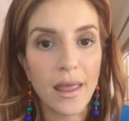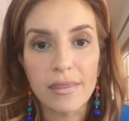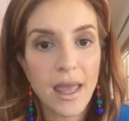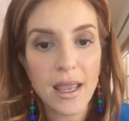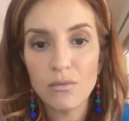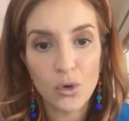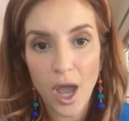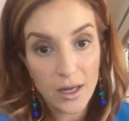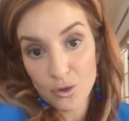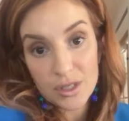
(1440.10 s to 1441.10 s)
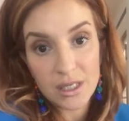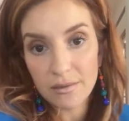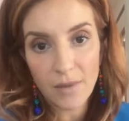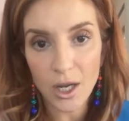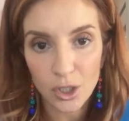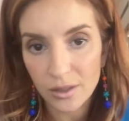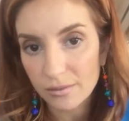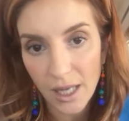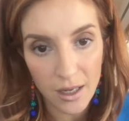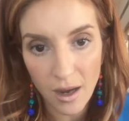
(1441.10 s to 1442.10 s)
and they were not interested. I
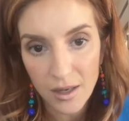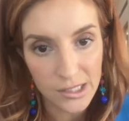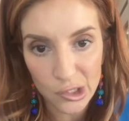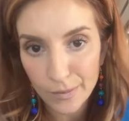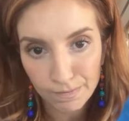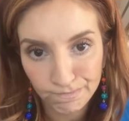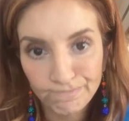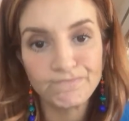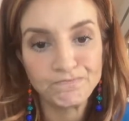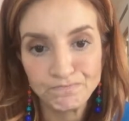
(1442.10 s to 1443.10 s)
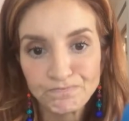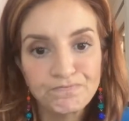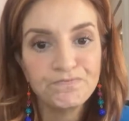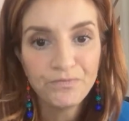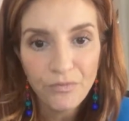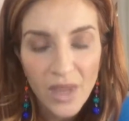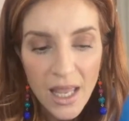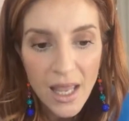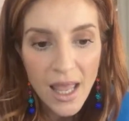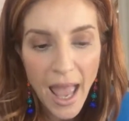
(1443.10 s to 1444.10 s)
couldn't get an audition.
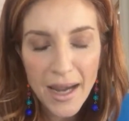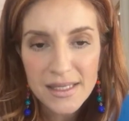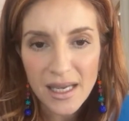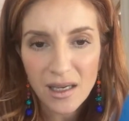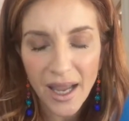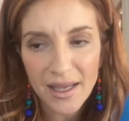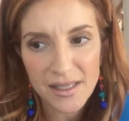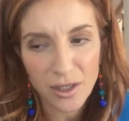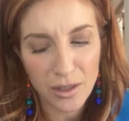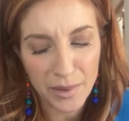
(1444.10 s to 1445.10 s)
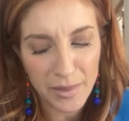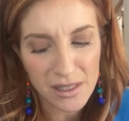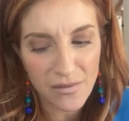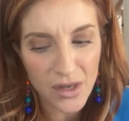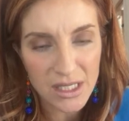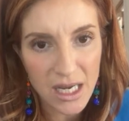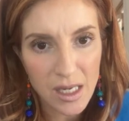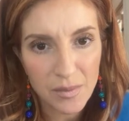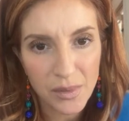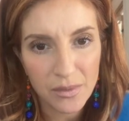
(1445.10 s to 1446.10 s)
And it's like, I guess I could have put myself on
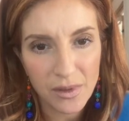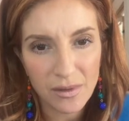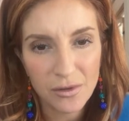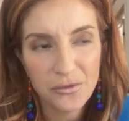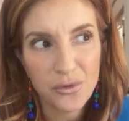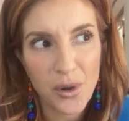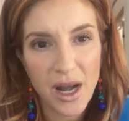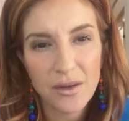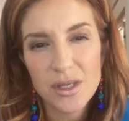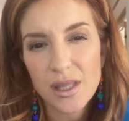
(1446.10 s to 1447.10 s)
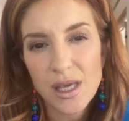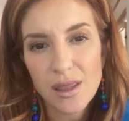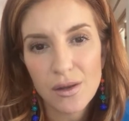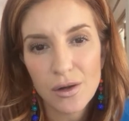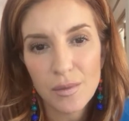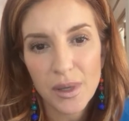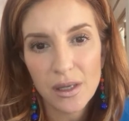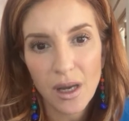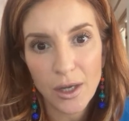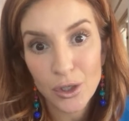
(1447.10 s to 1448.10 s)
tape and thrown it out into the ether,
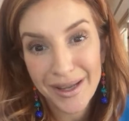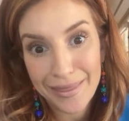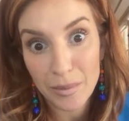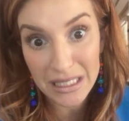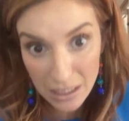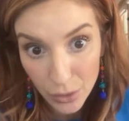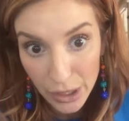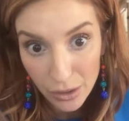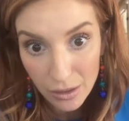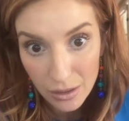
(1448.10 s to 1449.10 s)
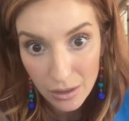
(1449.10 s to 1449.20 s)
but I couldn't get the material.